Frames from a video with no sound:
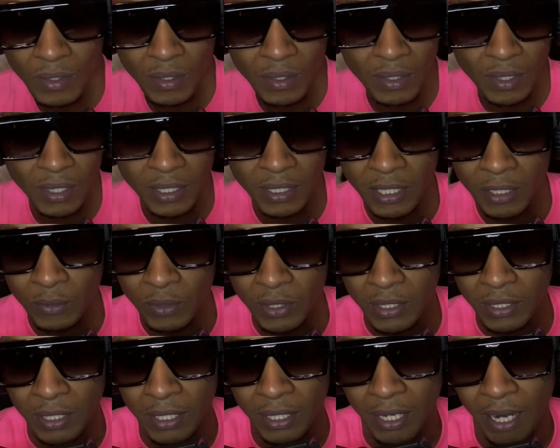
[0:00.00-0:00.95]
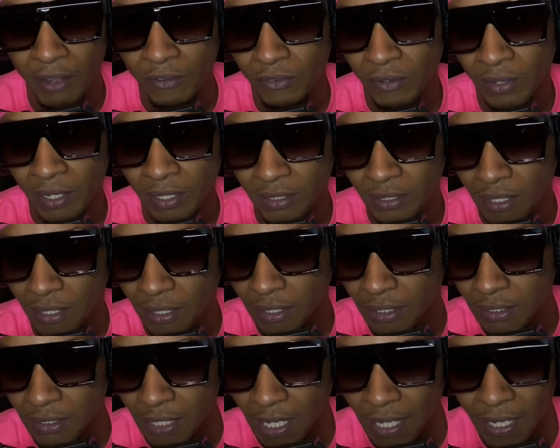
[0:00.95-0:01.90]
he did what he did, I feel like
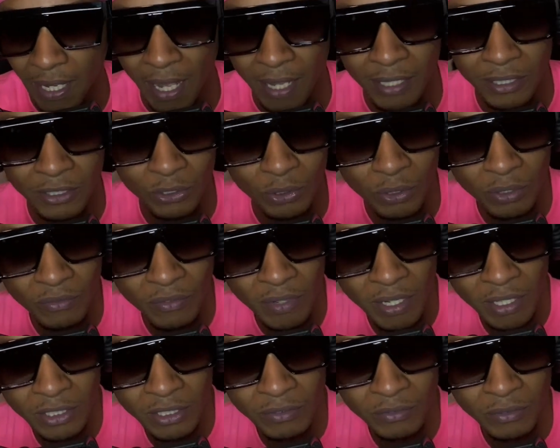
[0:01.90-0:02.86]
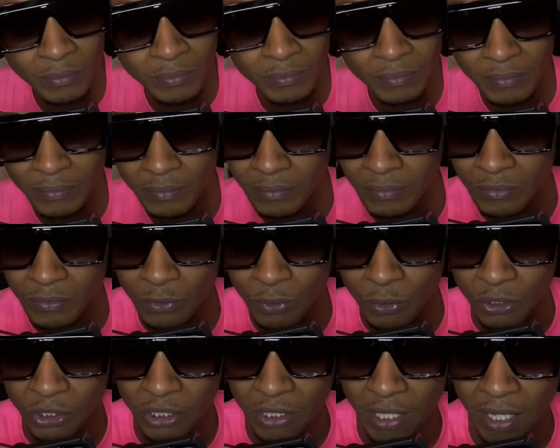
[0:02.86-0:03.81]
they kind of took advantage of him, or
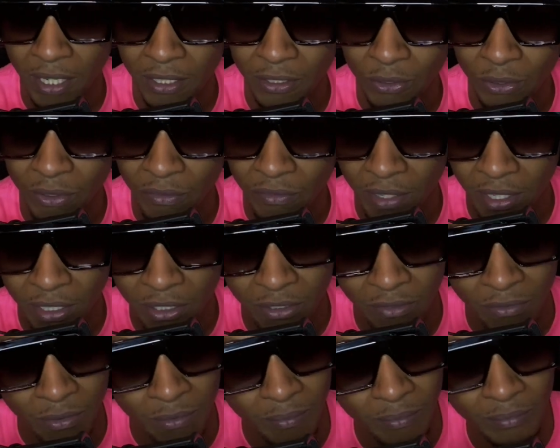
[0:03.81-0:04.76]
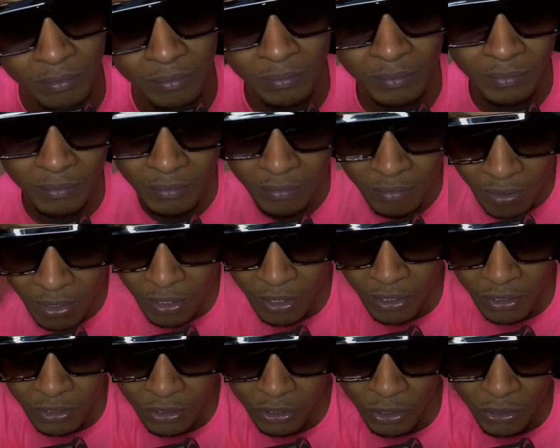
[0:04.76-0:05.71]
she kind of took advantage of him in a
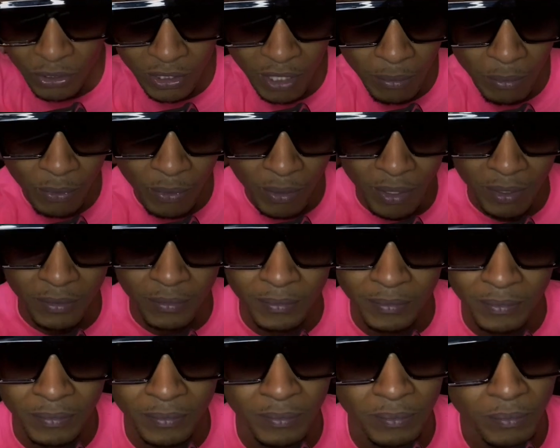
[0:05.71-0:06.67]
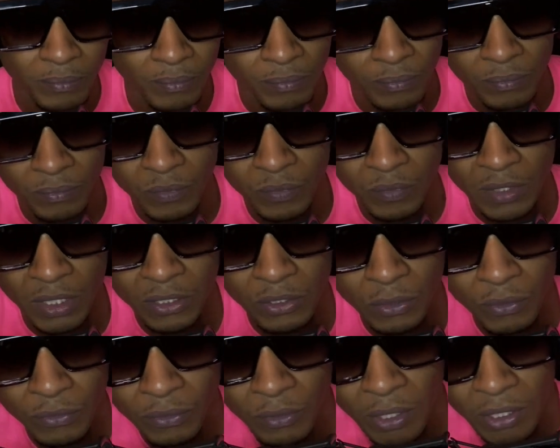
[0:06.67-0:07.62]
certain type of way. I still
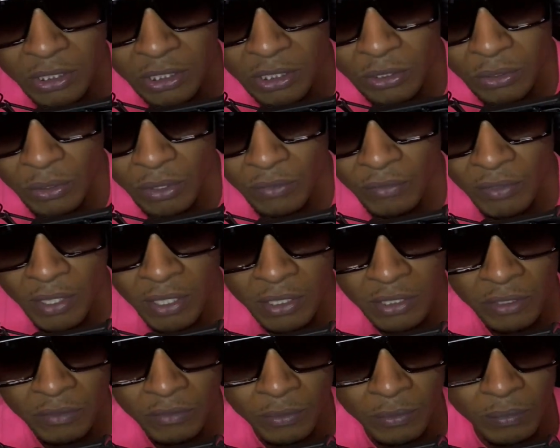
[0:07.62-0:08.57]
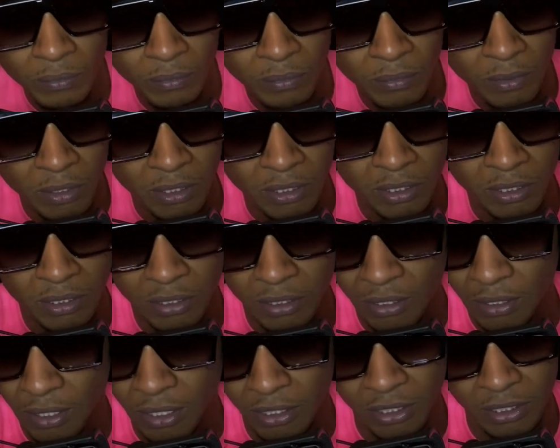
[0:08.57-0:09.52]
feel like she took advantage of him because
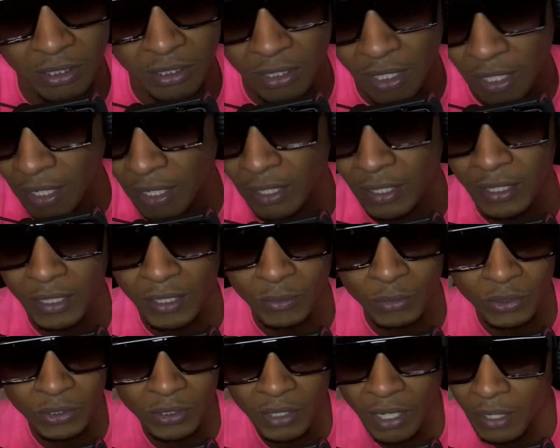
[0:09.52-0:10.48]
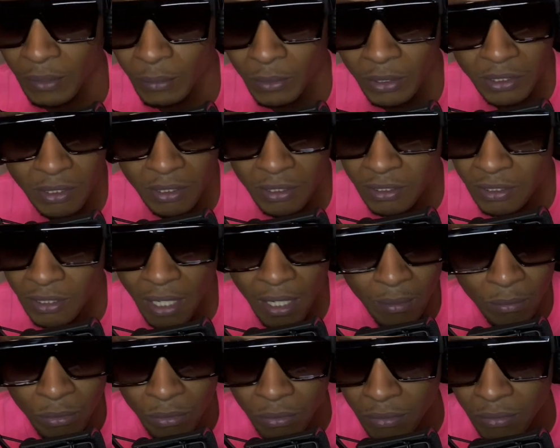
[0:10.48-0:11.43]
she said he was unmentally
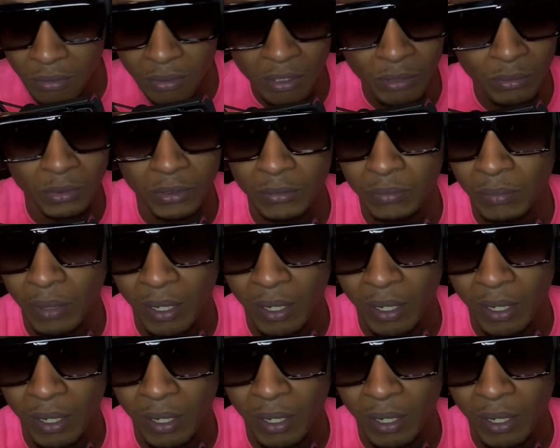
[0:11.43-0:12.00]
stable. He was